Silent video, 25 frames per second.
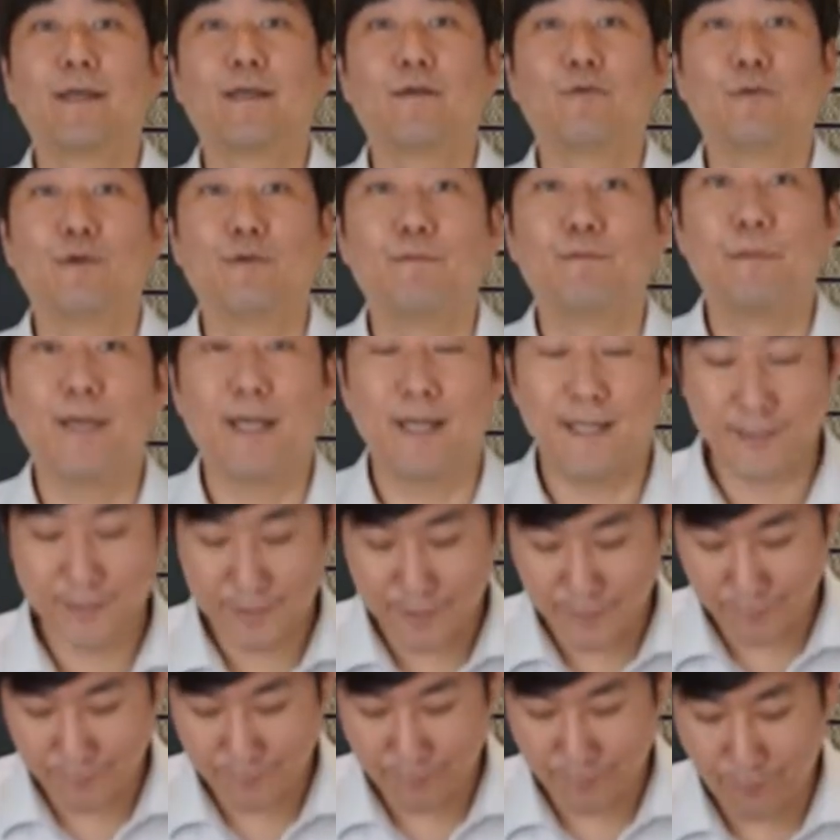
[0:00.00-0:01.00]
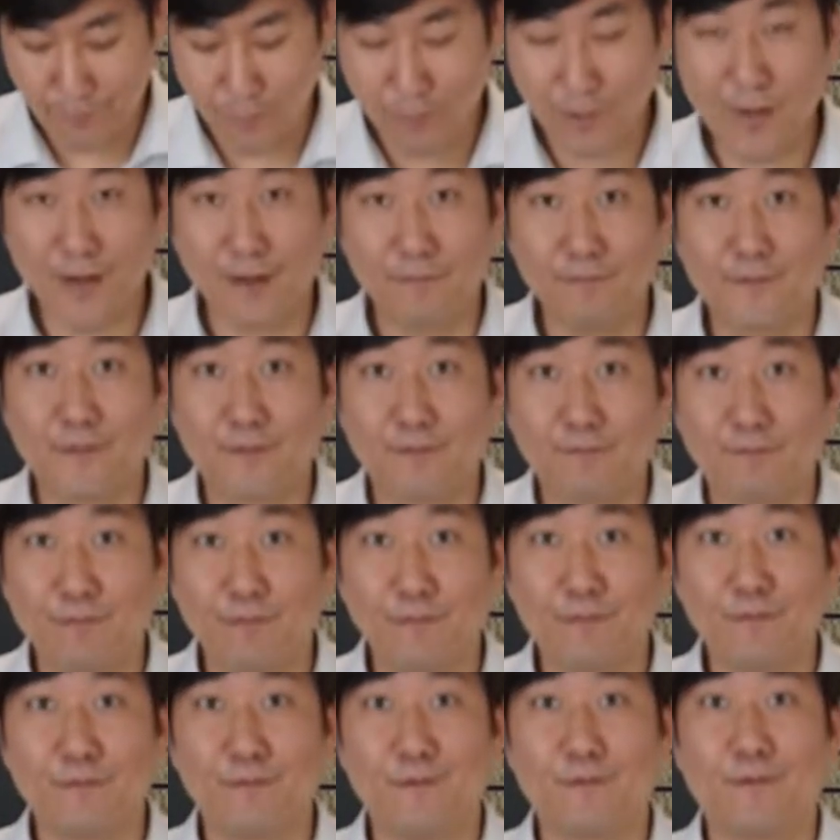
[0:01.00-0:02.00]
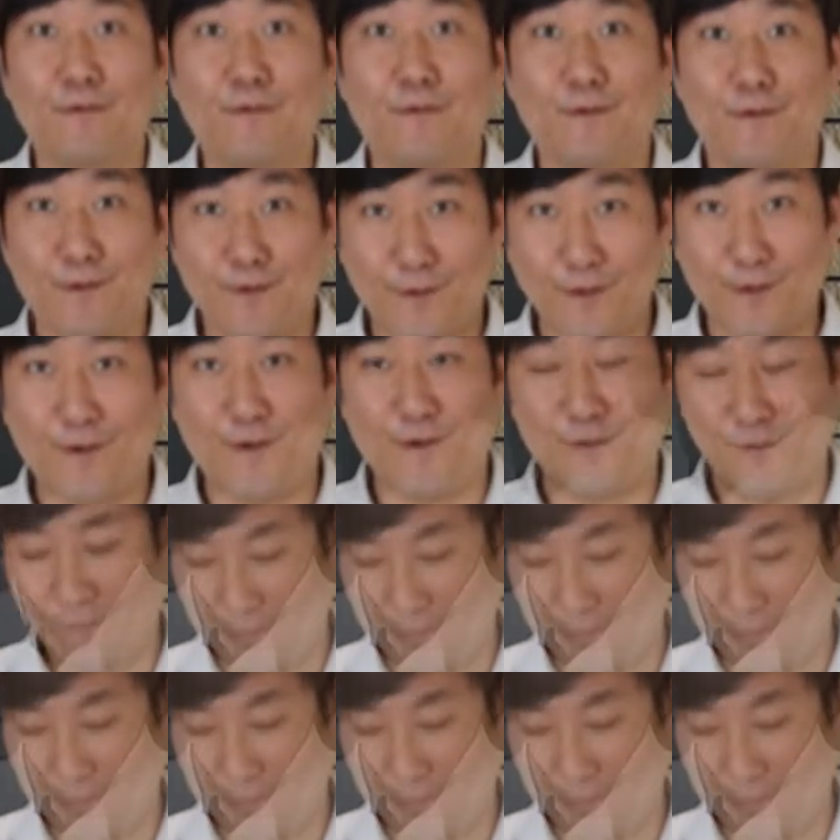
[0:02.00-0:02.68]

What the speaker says: it remains as 4 cups full or not.